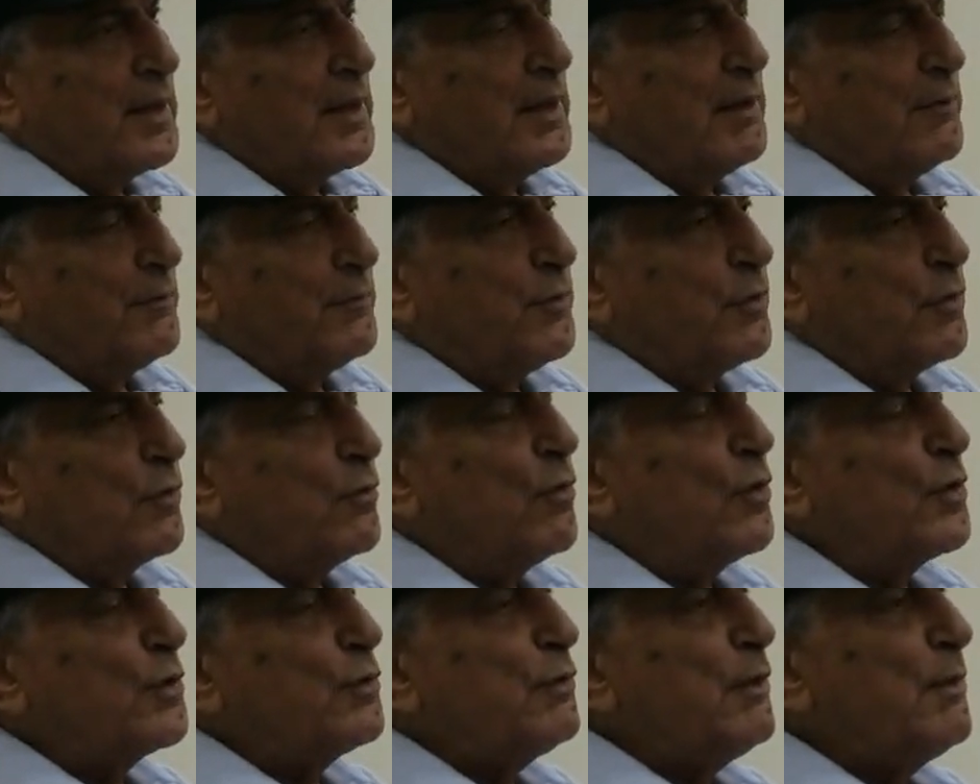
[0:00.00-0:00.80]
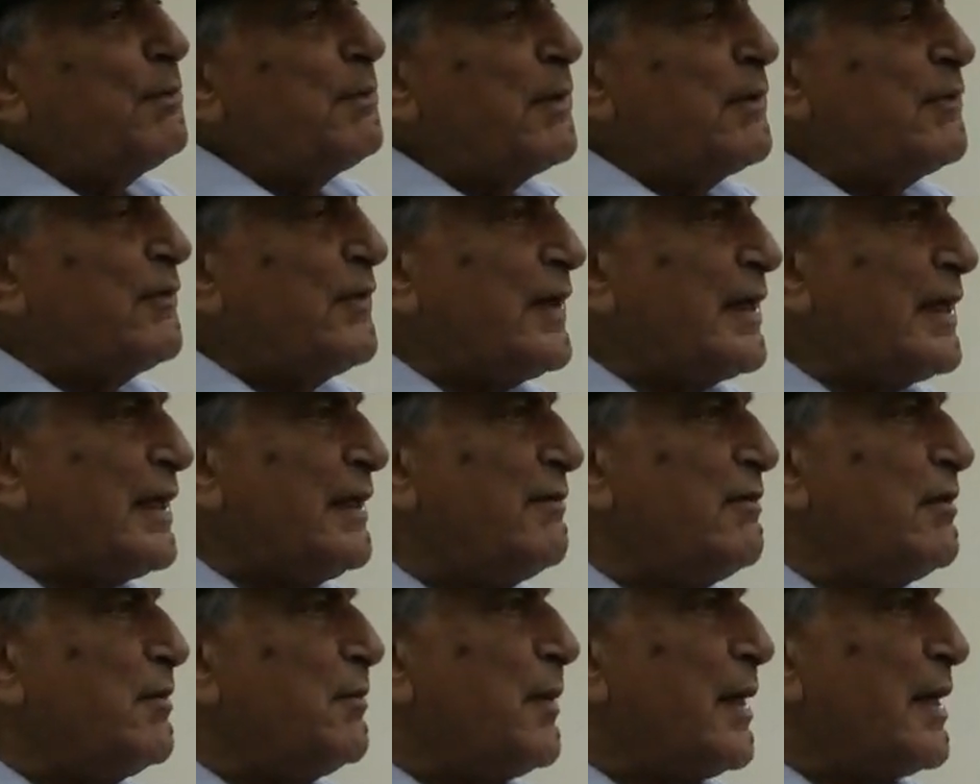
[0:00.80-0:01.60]
If you go to a perfect
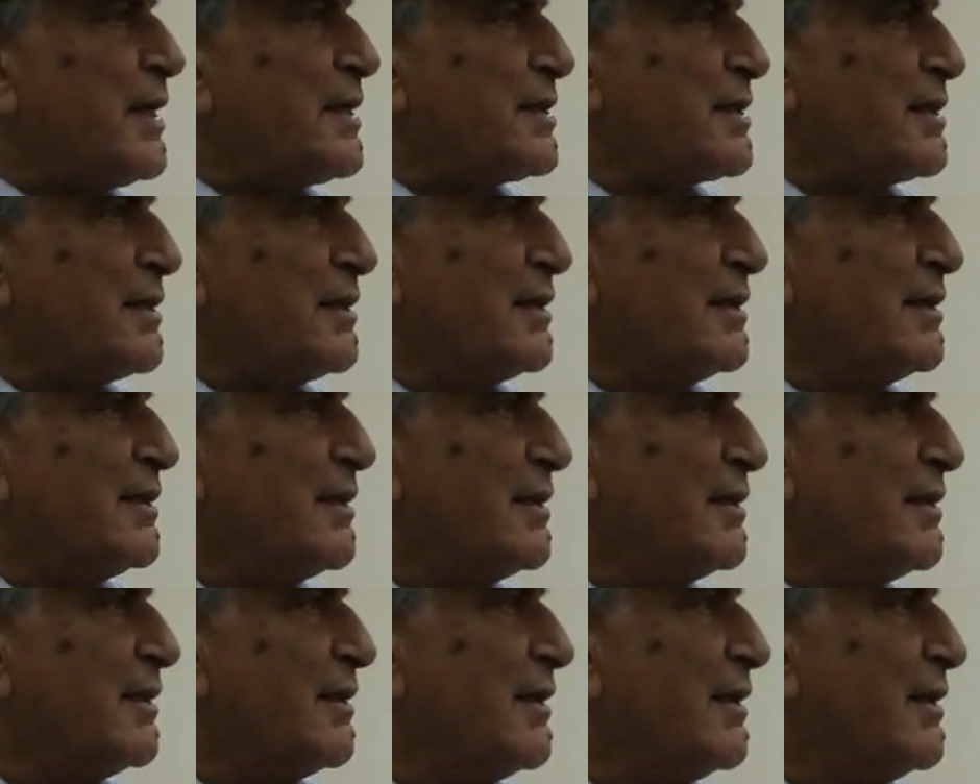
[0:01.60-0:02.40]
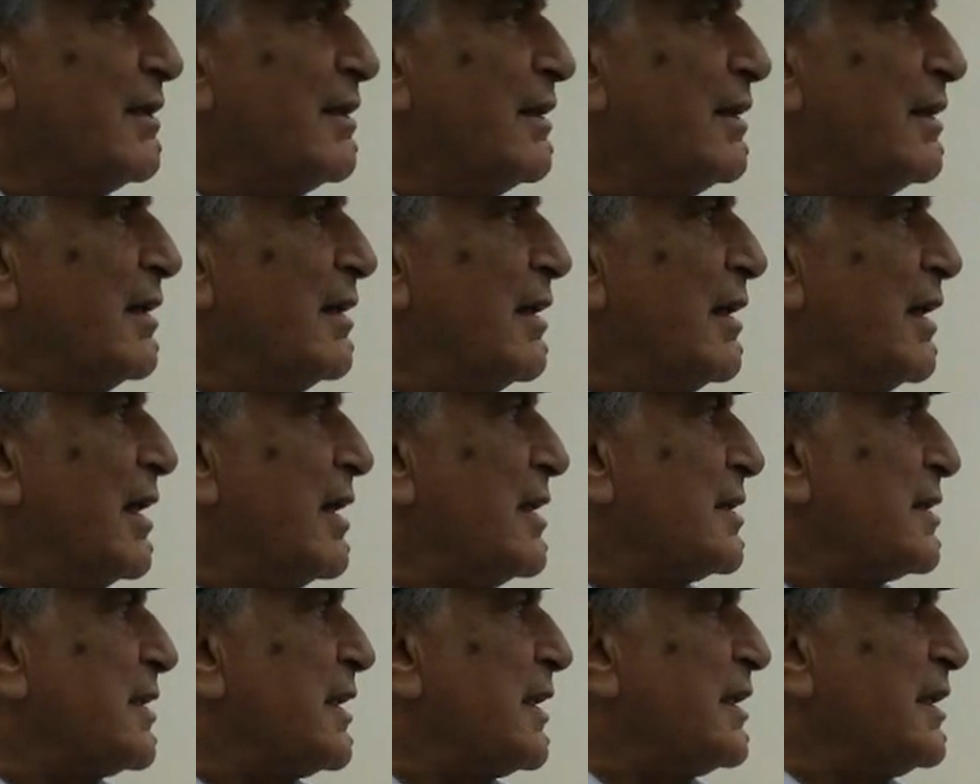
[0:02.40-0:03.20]
living master
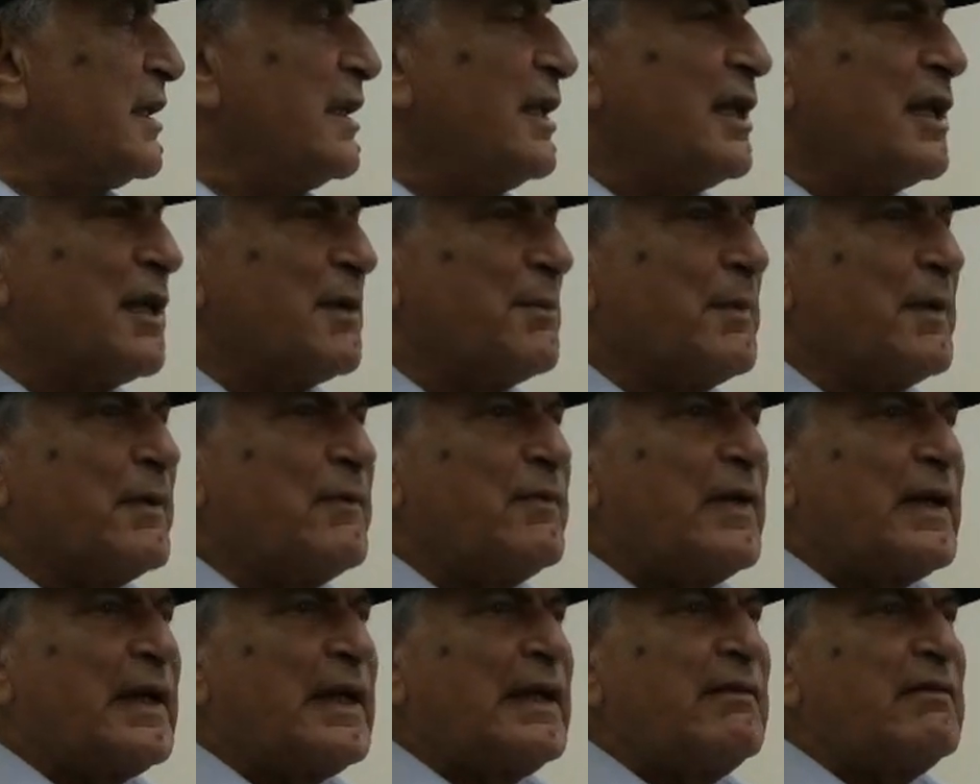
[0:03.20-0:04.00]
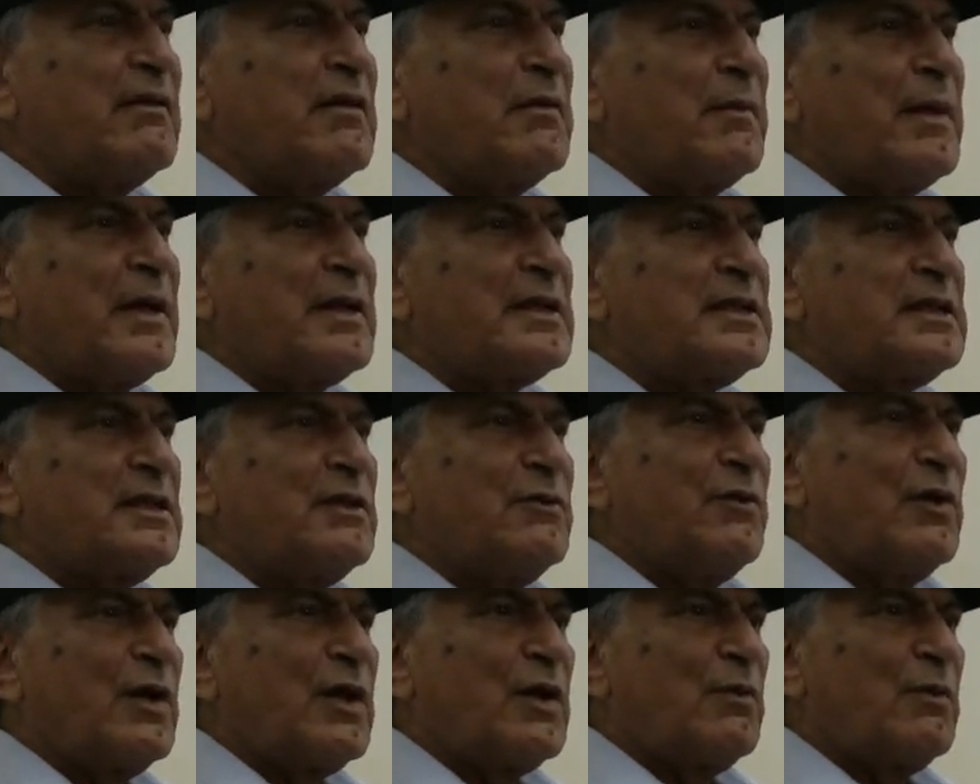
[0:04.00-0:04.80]
and sit near a perfect living master
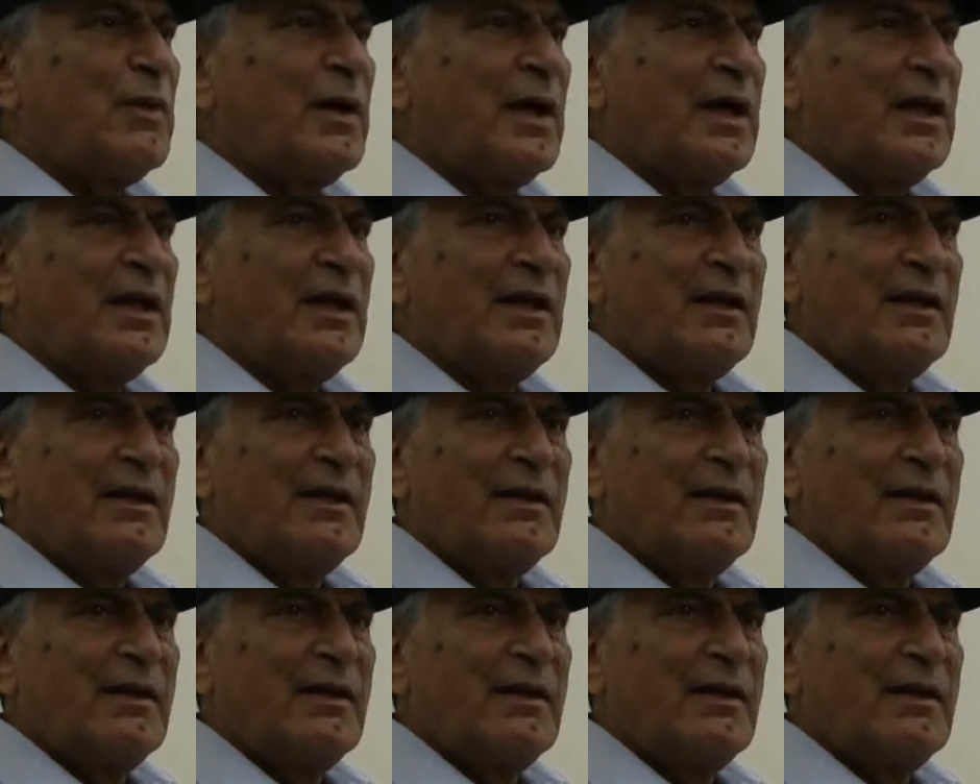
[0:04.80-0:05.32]
for a while,